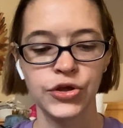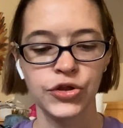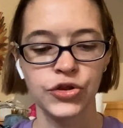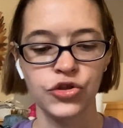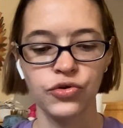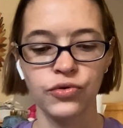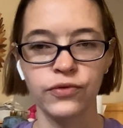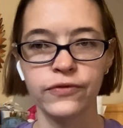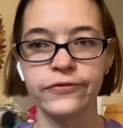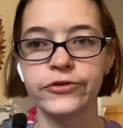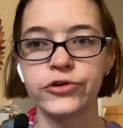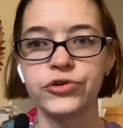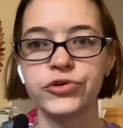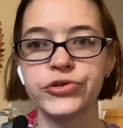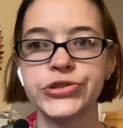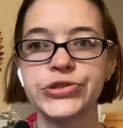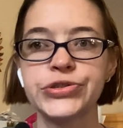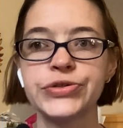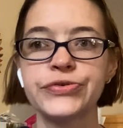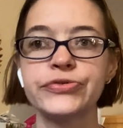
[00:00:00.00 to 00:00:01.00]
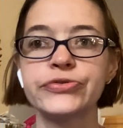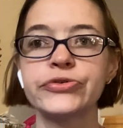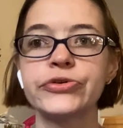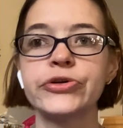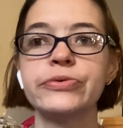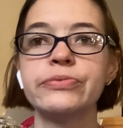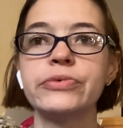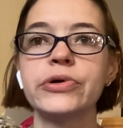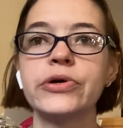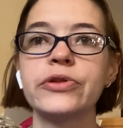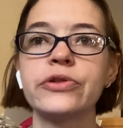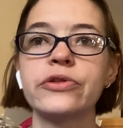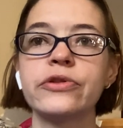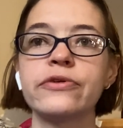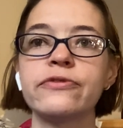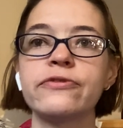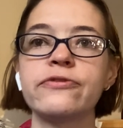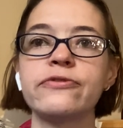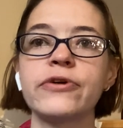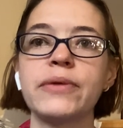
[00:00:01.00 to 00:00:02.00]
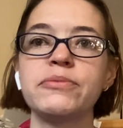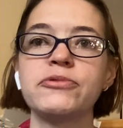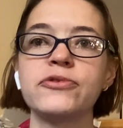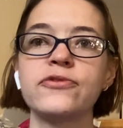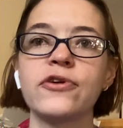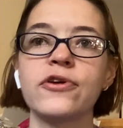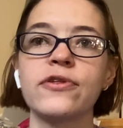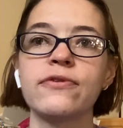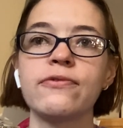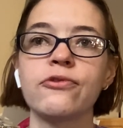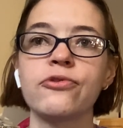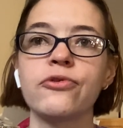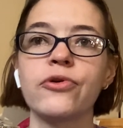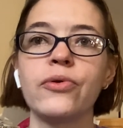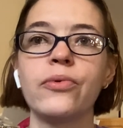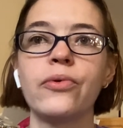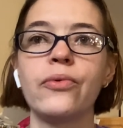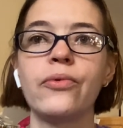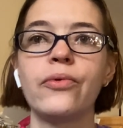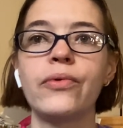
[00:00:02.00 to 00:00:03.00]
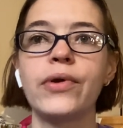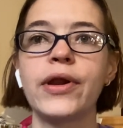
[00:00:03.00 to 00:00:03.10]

June 1st from the Fiber Festival, so I won't